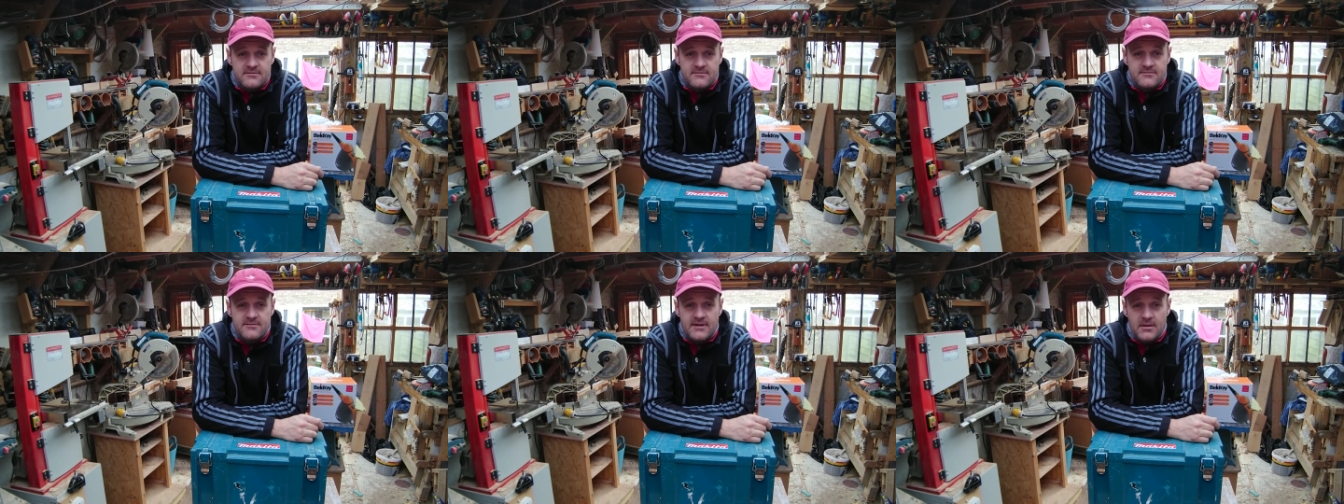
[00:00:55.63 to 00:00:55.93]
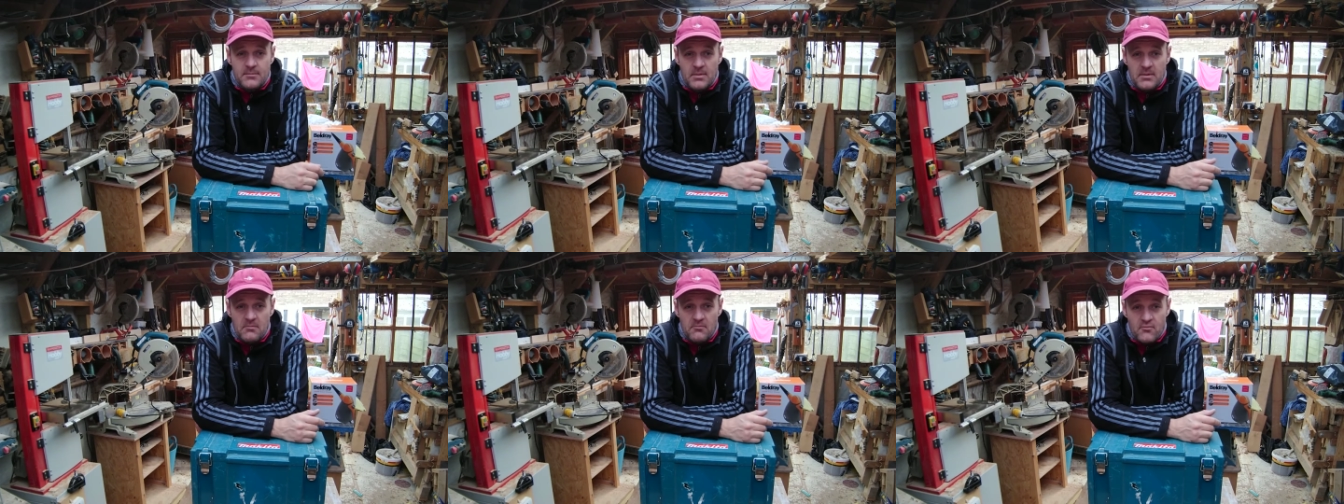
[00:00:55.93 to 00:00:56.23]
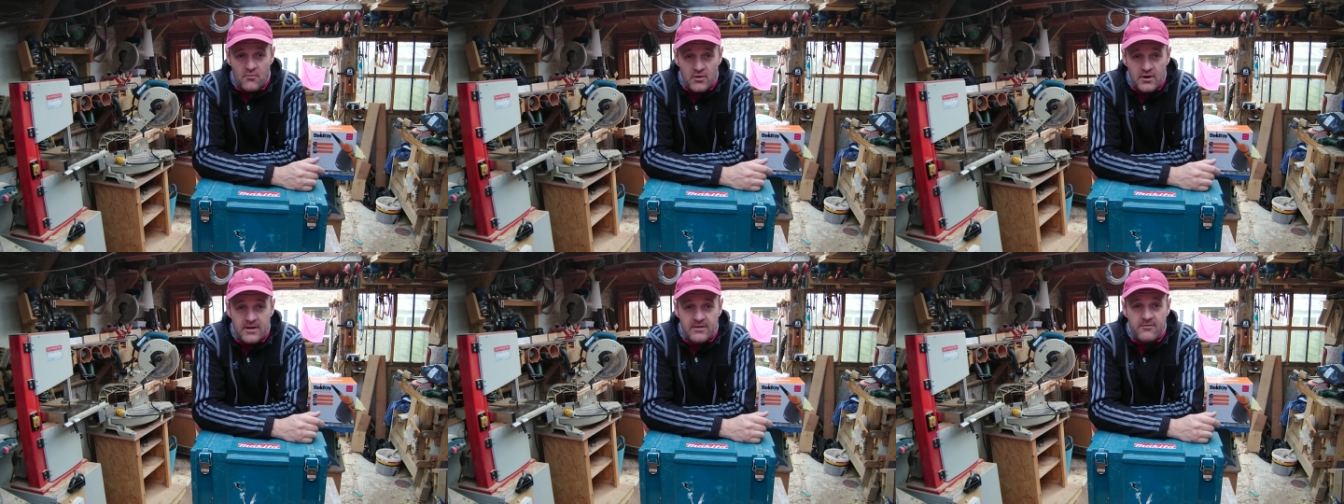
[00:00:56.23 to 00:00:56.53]
they've been
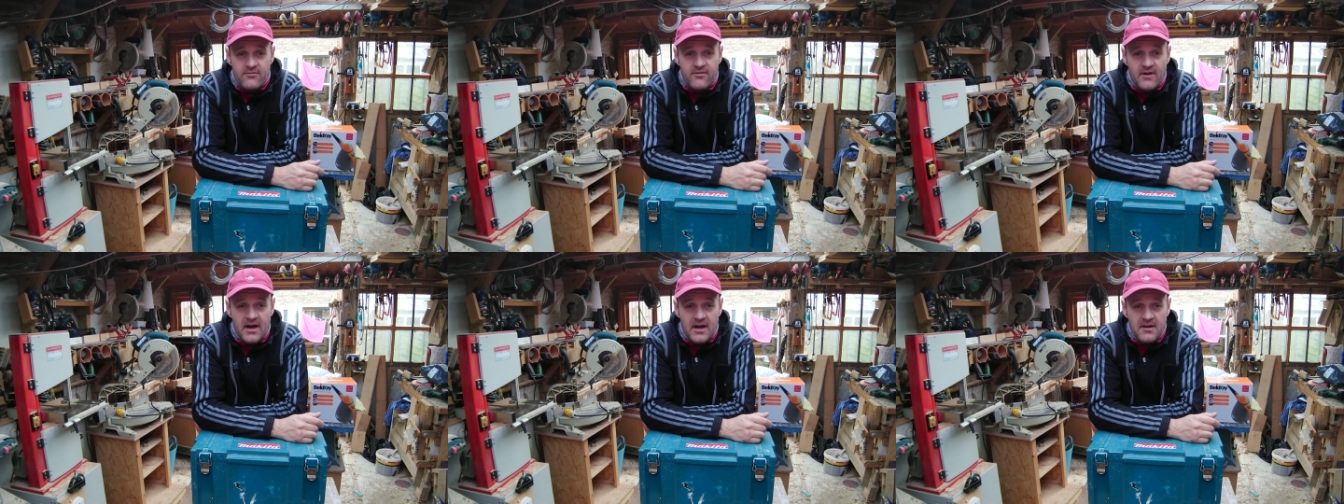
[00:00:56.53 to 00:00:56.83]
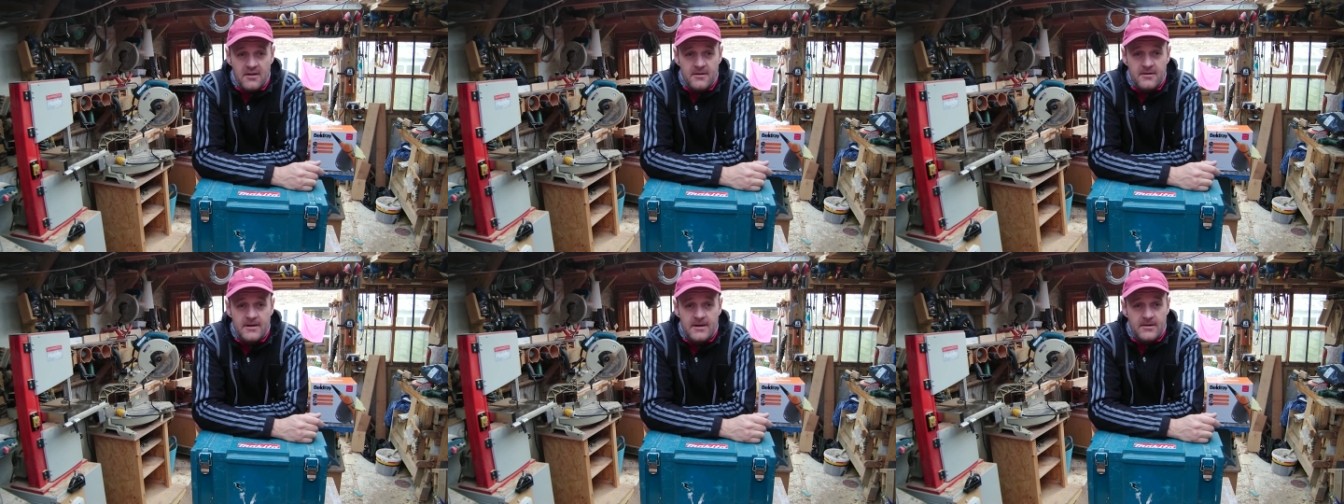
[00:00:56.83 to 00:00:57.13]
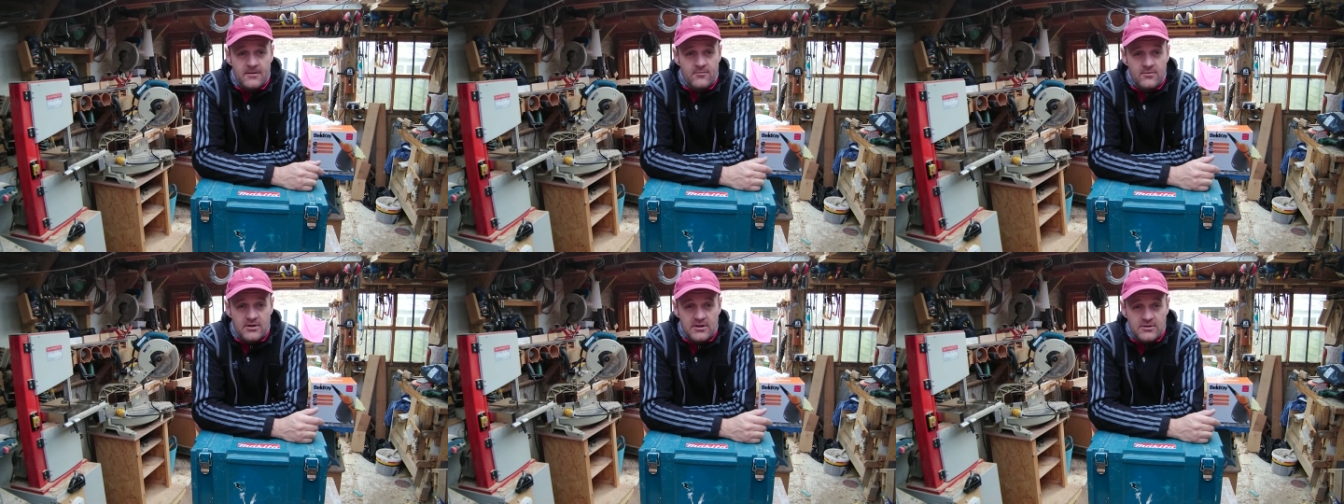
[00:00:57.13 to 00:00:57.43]
brilliant fun and
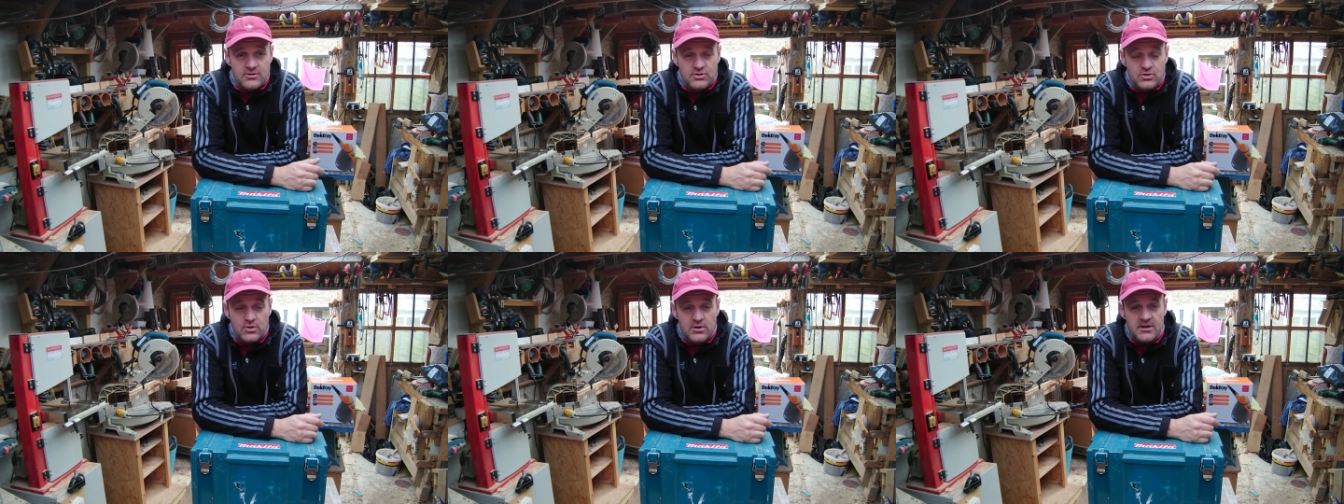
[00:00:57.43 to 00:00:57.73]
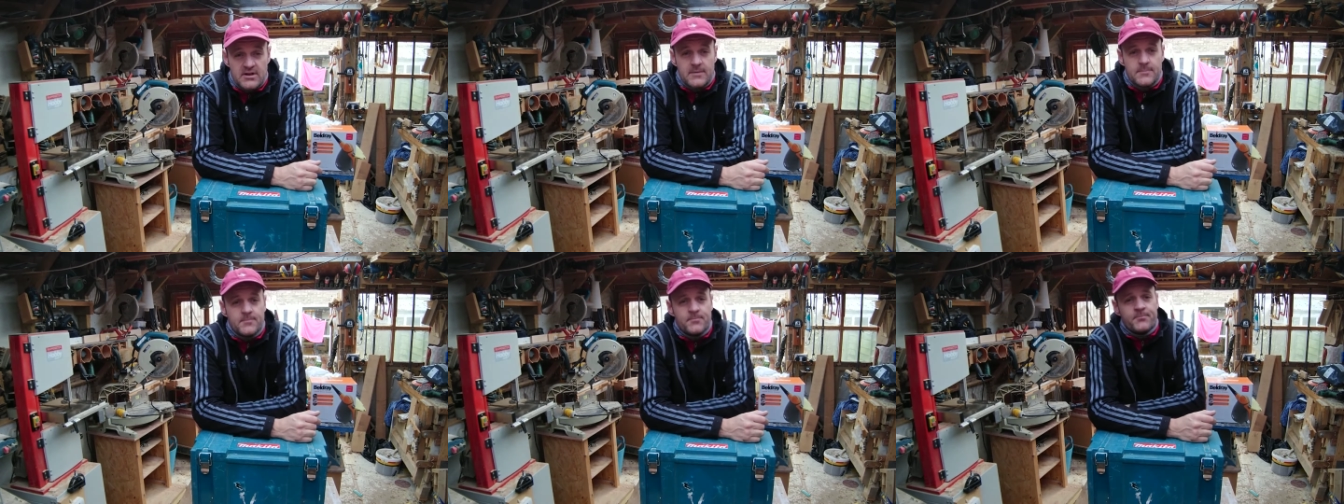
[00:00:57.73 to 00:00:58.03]
I've really enjoyed it.